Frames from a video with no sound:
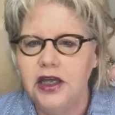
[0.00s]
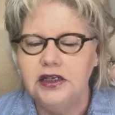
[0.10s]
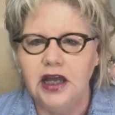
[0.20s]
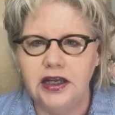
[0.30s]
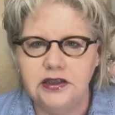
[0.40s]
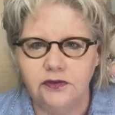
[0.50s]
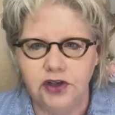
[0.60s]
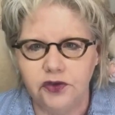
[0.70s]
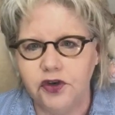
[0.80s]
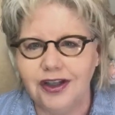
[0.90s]
tons of
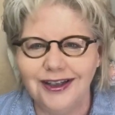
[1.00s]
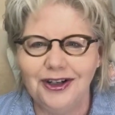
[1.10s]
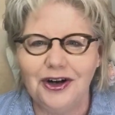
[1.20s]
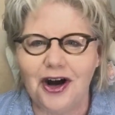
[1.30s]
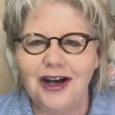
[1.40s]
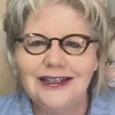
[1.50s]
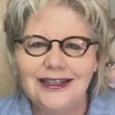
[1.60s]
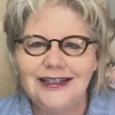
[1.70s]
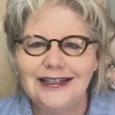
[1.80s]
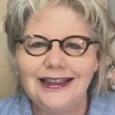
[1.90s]
different little
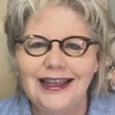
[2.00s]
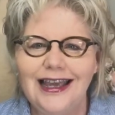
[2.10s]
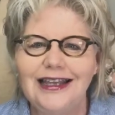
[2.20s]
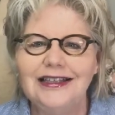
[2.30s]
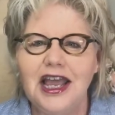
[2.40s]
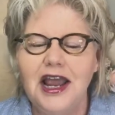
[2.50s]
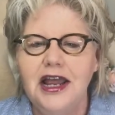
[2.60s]
crosses and things.